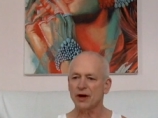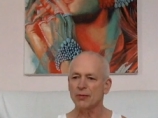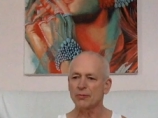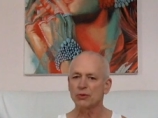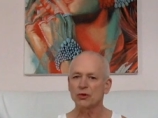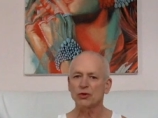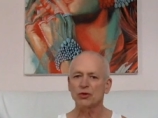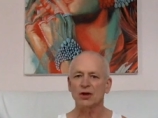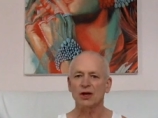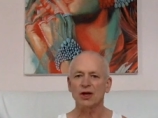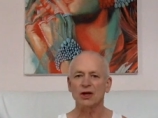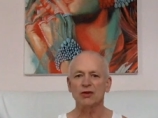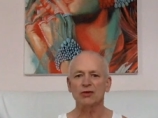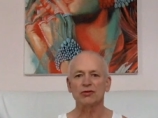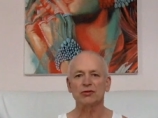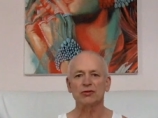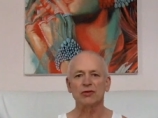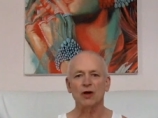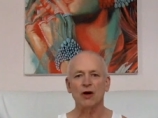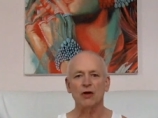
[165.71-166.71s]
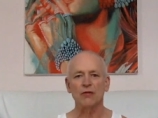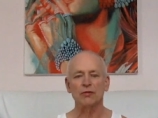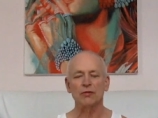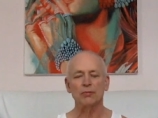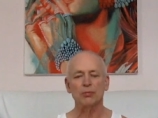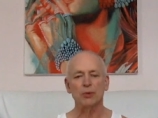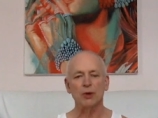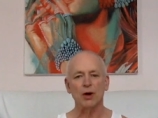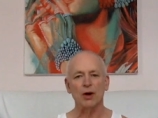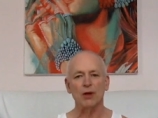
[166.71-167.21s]
you can't solve a
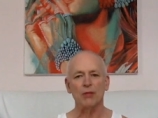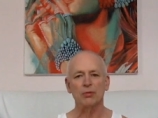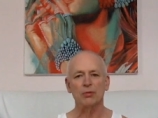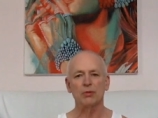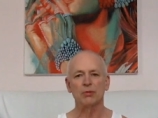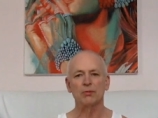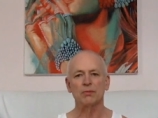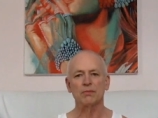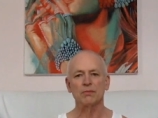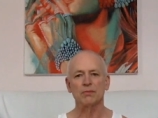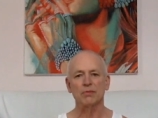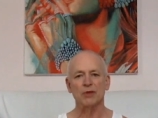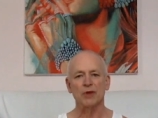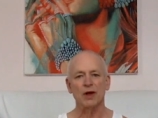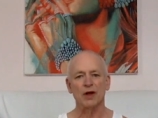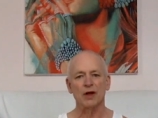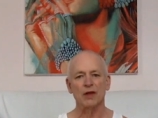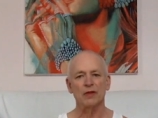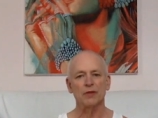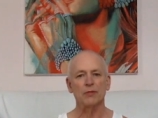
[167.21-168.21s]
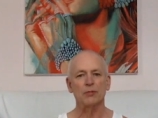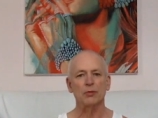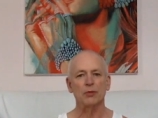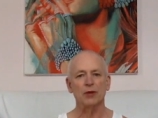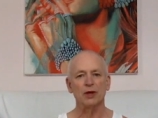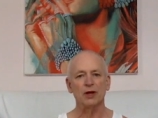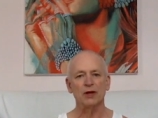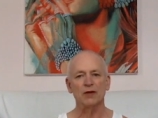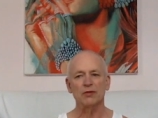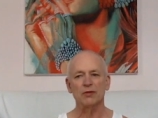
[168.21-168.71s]
problem on the
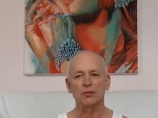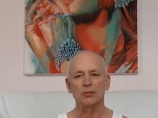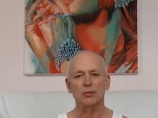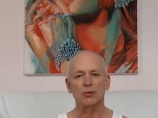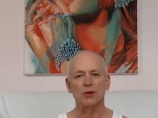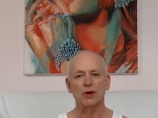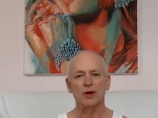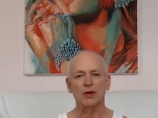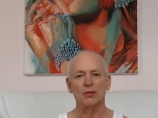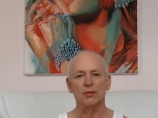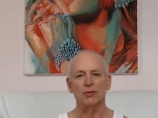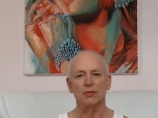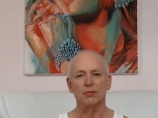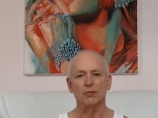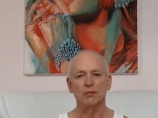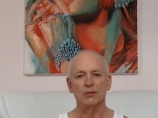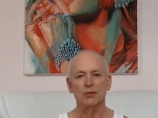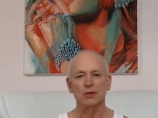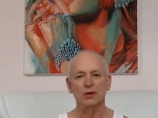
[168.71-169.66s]
plane of the problem.